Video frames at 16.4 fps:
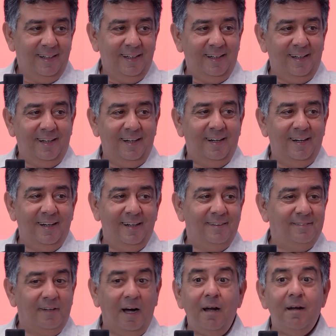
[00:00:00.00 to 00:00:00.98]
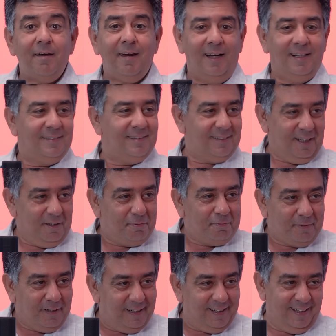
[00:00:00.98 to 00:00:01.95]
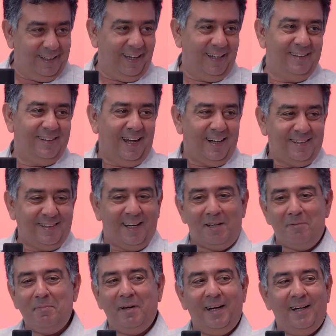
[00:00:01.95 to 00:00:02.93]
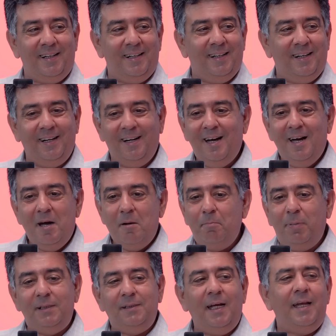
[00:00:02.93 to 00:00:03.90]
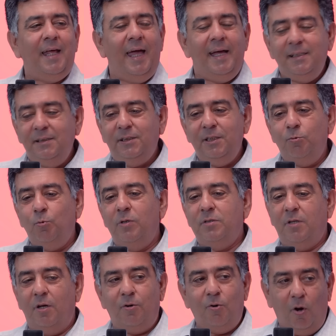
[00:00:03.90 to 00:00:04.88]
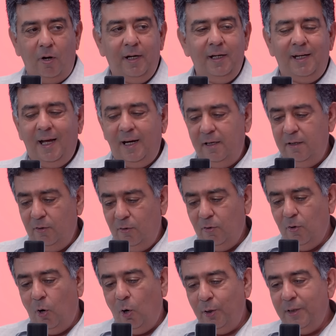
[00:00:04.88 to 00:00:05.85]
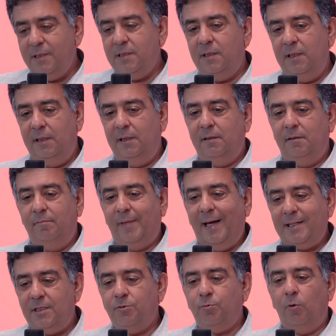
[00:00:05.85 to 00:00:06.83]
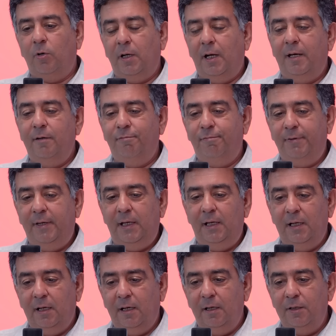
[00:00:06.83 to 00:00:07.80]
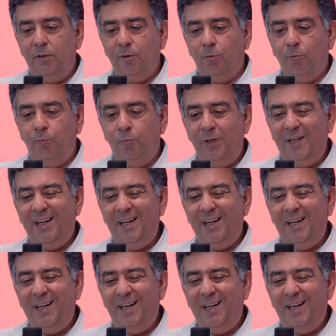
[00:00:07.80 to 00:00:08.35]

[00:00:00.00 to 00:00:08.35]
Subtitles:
ultra unsafe at that time. And but that engine was a rocket. And, honestly, that's what I feel, we